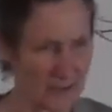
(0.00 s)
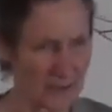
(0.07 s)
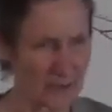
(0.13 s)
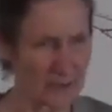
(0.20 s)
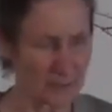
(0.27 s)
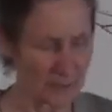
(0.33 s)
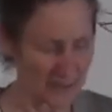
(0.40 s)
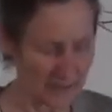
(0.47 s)

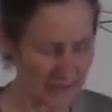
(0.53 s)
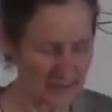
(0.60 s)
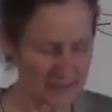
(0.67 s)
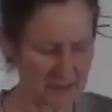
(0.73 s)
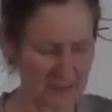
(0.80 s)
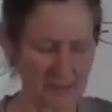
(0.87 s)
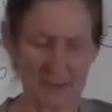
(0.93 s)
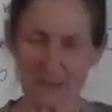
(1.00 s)
It
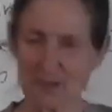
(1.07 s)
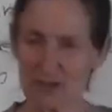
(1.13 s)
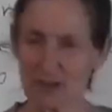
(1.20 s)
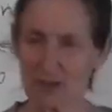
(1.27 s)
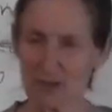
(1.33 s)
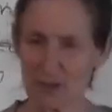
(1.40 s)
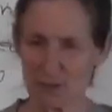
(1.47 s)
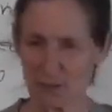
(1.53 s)
appears that the
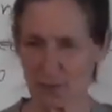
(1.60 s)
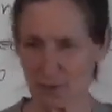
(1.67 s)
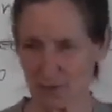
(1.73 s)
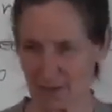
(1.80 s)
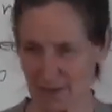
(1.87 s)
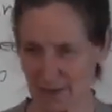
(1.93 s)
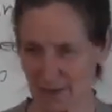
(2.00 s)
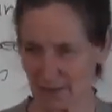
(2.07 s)
ginger
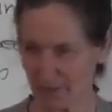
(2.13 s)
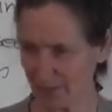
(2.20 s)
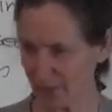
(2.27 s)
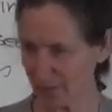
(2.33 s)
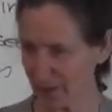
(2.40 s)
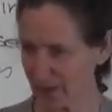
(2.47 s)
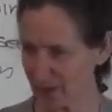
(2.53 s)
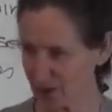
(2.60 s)
pulls the
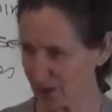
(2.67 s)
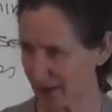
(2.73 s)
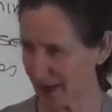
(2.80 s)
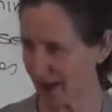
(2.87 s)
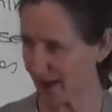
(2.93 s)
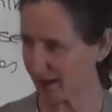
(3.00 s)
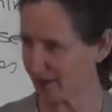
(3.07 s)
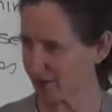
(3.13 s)
inflammation
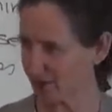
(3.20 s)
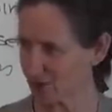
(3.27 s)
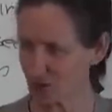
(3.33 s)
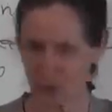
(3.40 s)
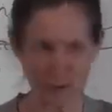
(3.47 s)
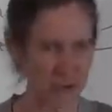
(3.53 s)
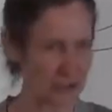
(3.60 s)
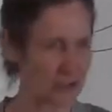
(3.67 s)
out of the
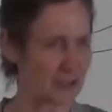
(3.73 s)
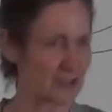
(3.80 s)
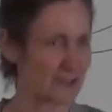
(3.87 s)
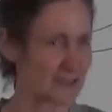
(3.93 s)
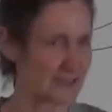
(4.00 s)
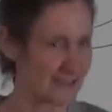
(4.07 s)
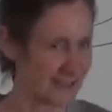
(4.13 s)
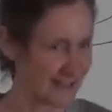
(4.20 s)
joint to
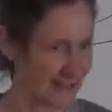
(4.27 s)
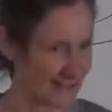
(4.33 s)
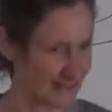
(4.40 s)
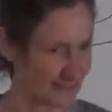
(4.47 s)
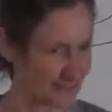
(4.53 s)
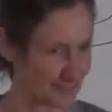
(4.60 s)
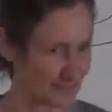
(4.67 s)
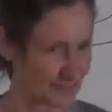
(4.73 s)
the skin.